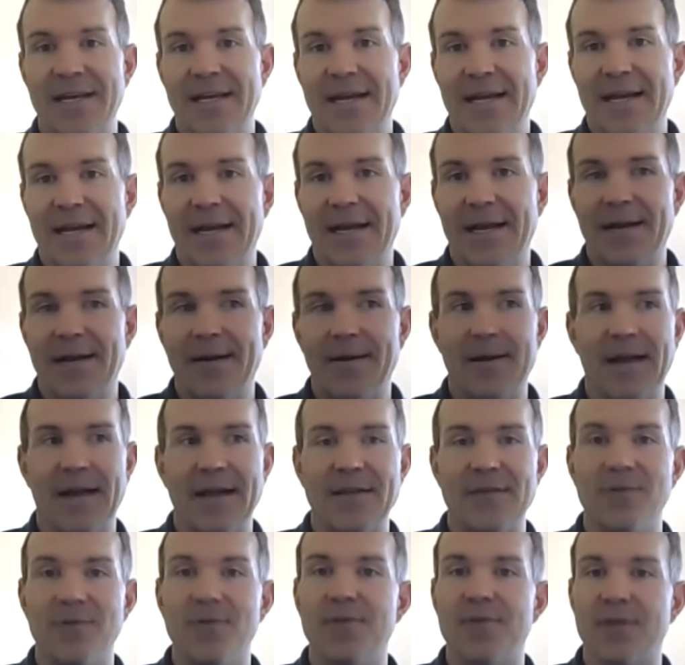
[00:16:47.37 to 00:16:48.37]
I
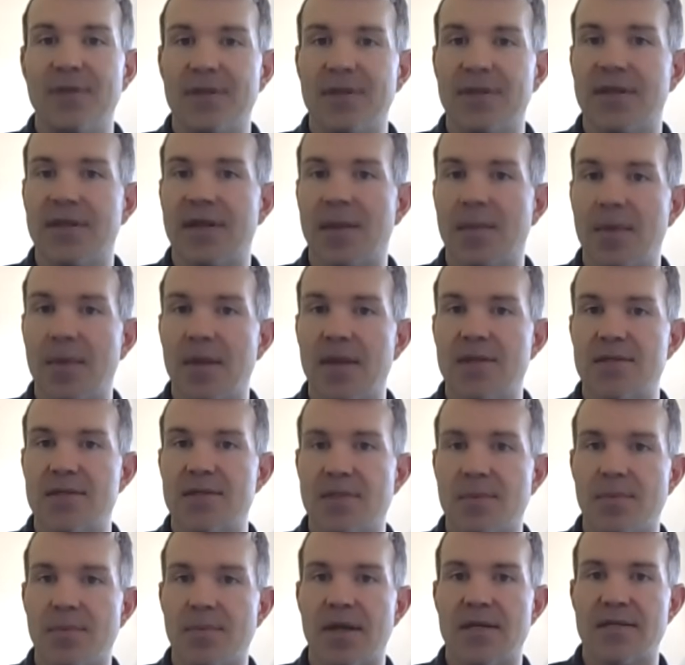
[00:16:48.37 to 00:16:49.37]
do think that that makes
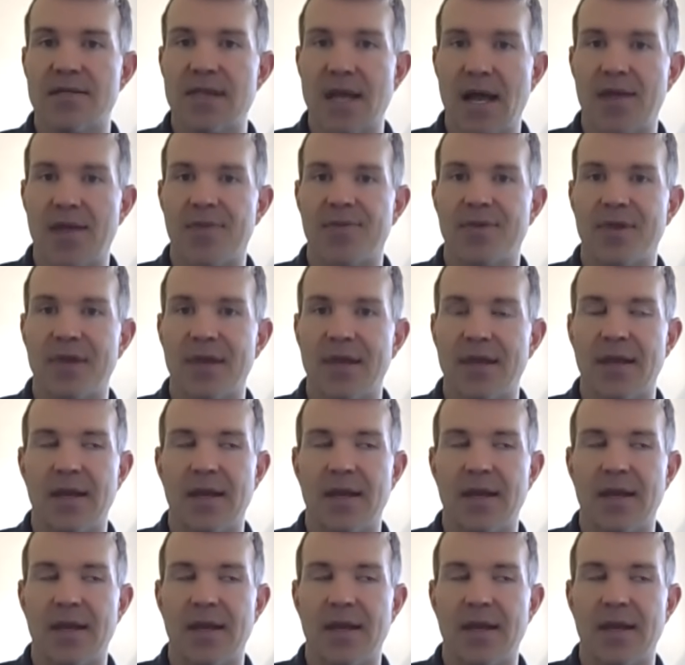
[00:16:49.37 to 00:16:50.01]
the best athlete.